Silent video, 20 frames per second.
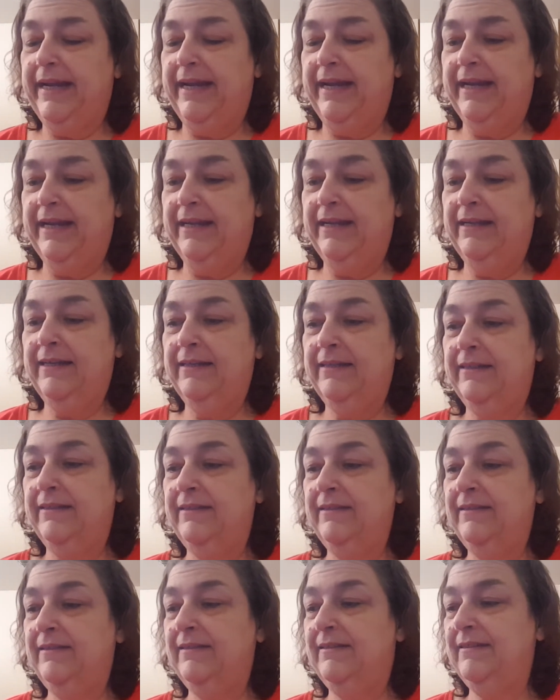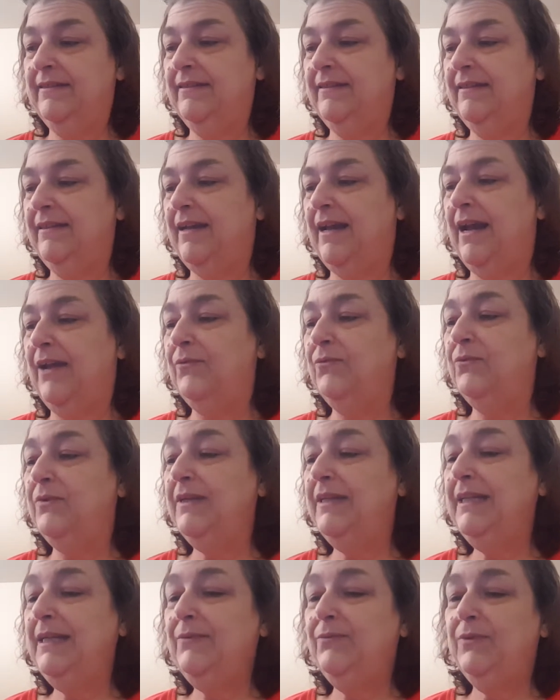And I
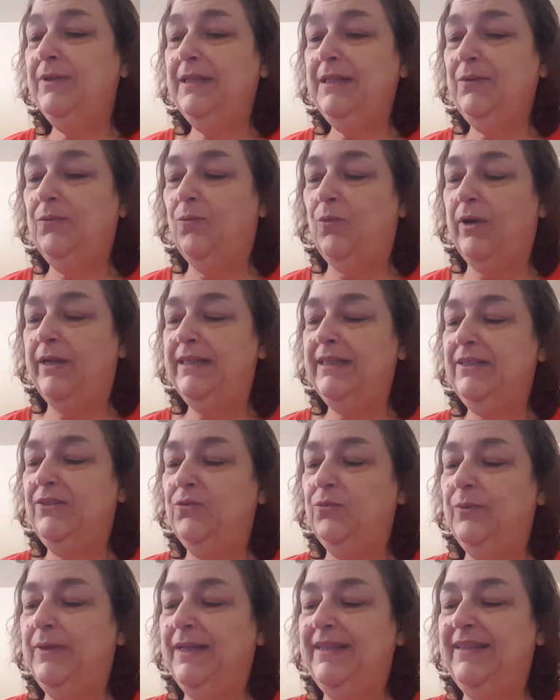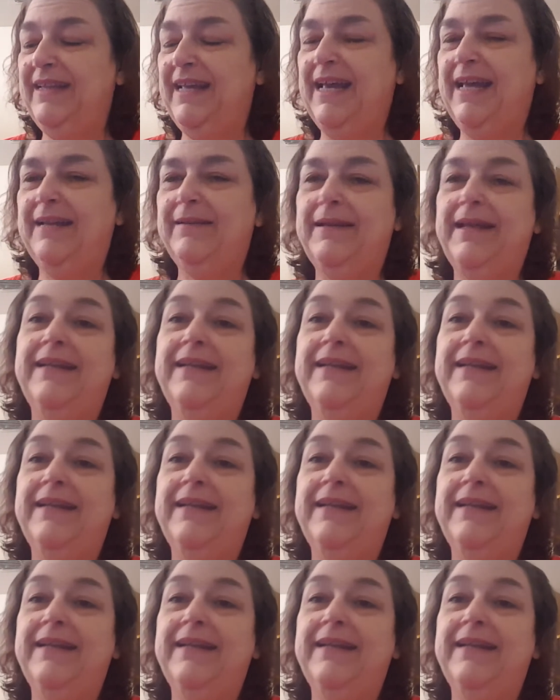really, really wanted to win that,